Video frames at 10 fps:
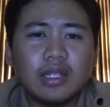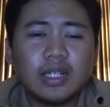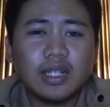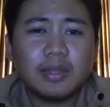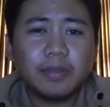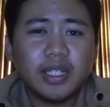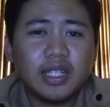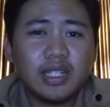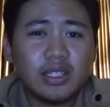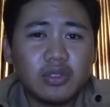A
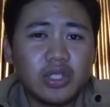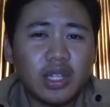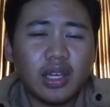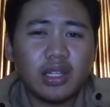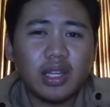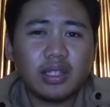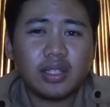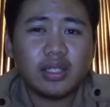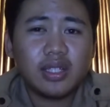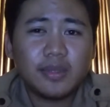company need to share the
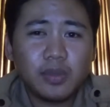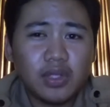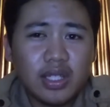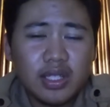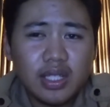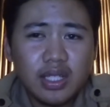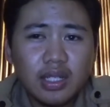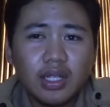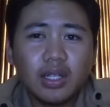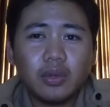attendance policy
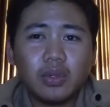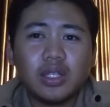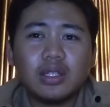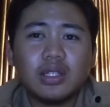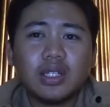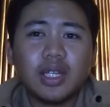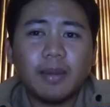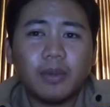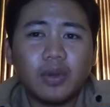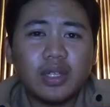with the
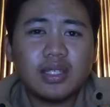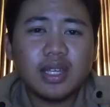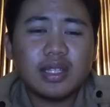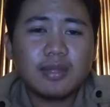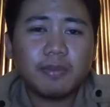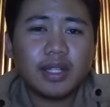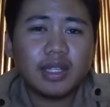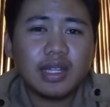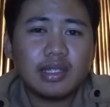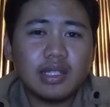employees as
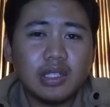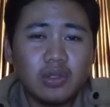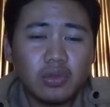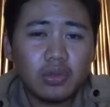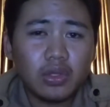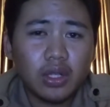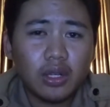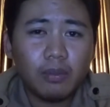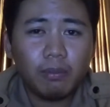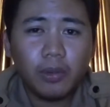part as the new
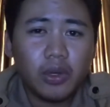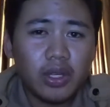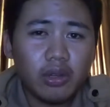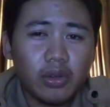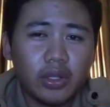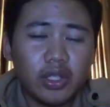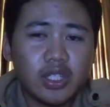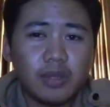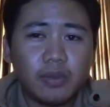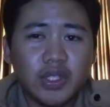employee
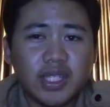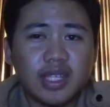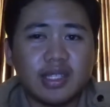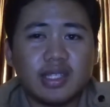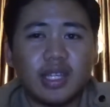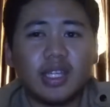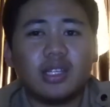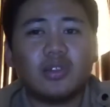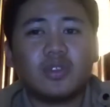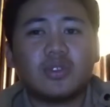orientation process, and
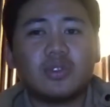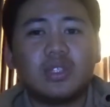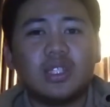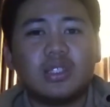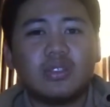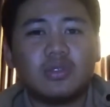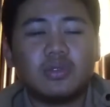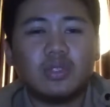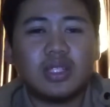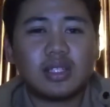they also need
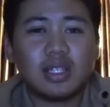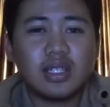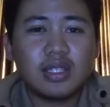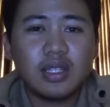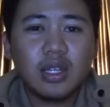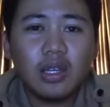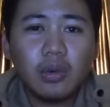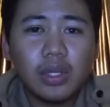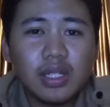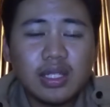to discuss
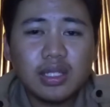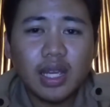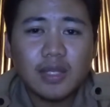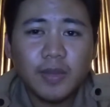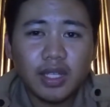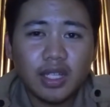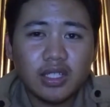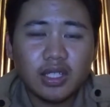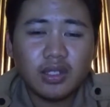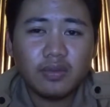what is the
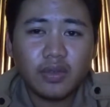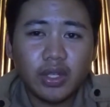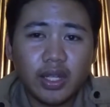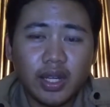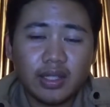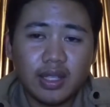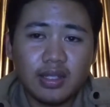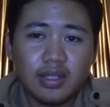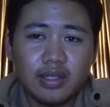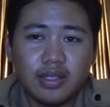expectation for their
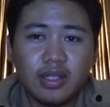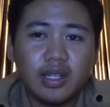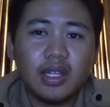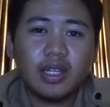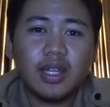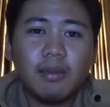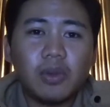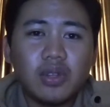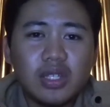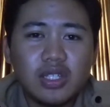attendance. The
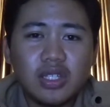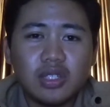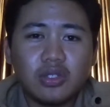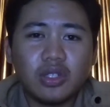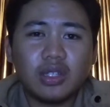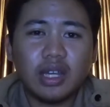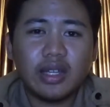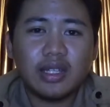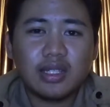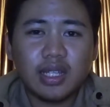employees should
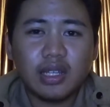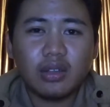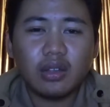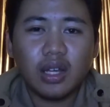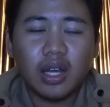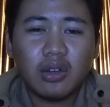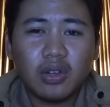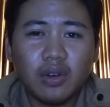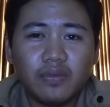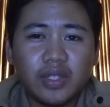understand how
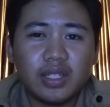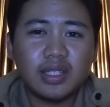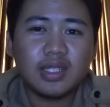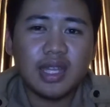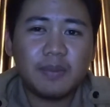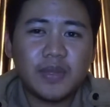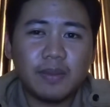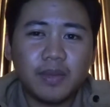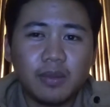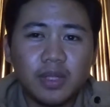often it is
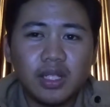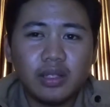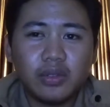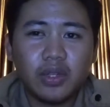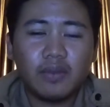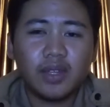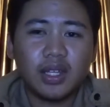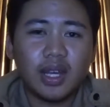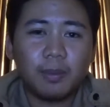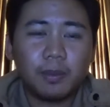acceptable to have
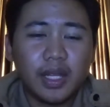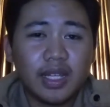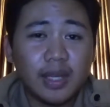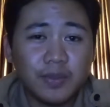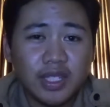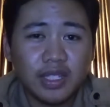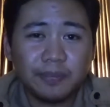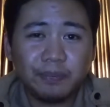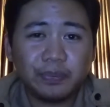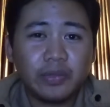an unplanned absence.
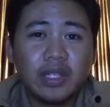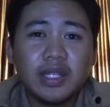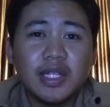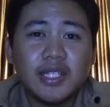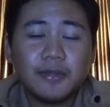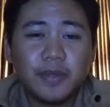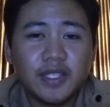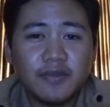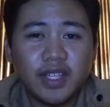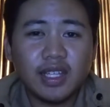
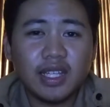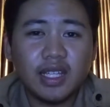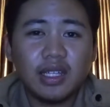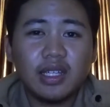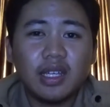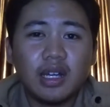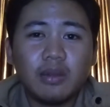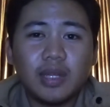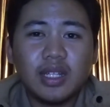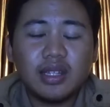Specifically, how
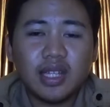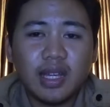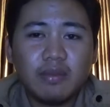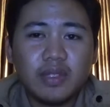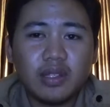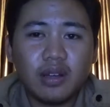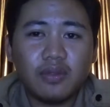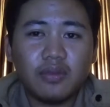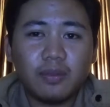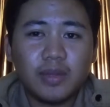many times
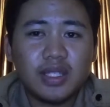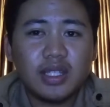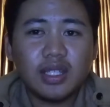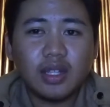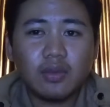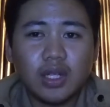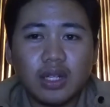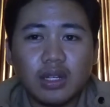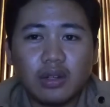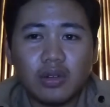of missing work
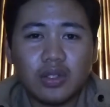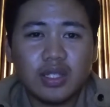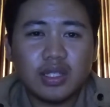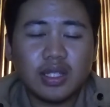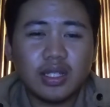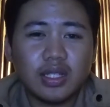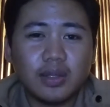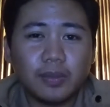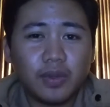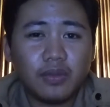crosses a
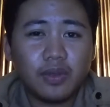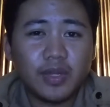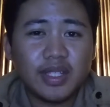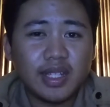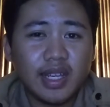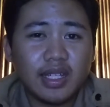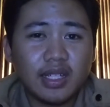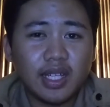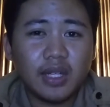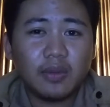performance
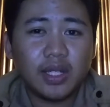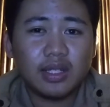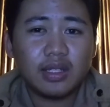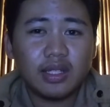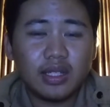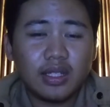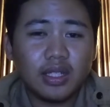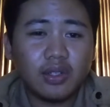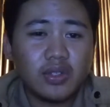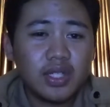line and what the
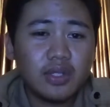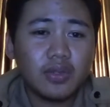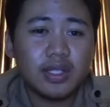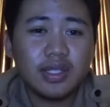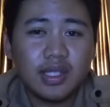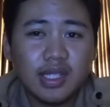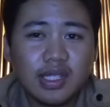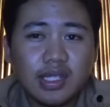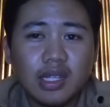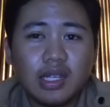
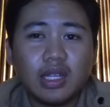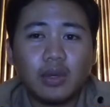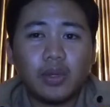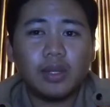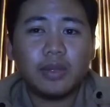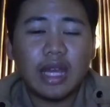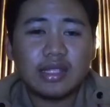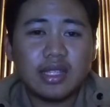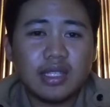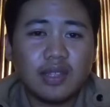consequences will be
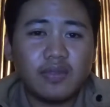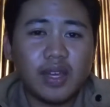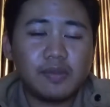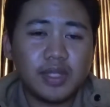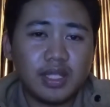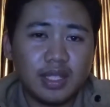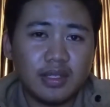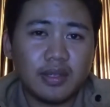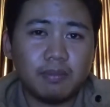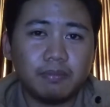excessive absenteeism.